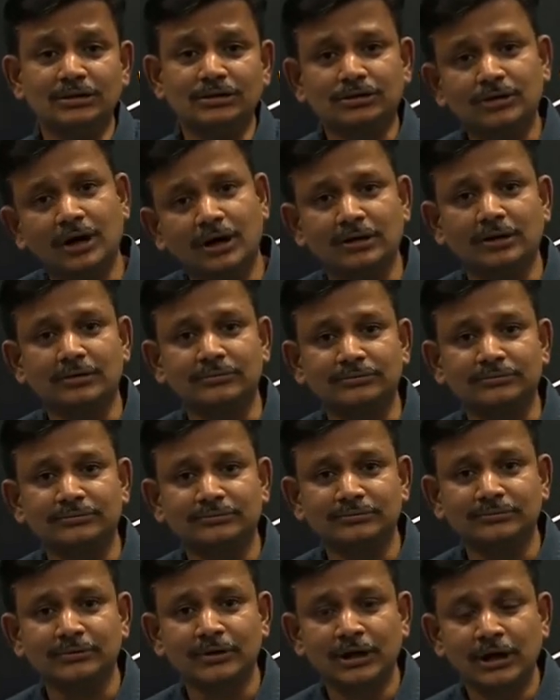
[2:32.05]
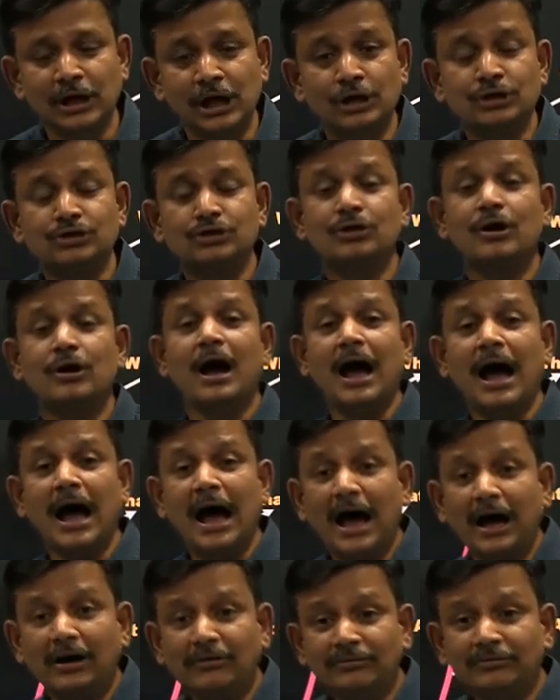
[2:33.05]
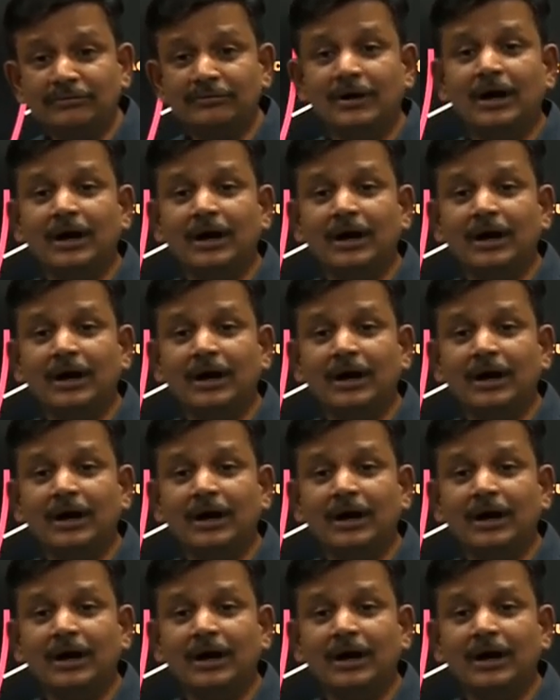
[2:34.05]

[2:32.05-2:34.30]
thought of. So have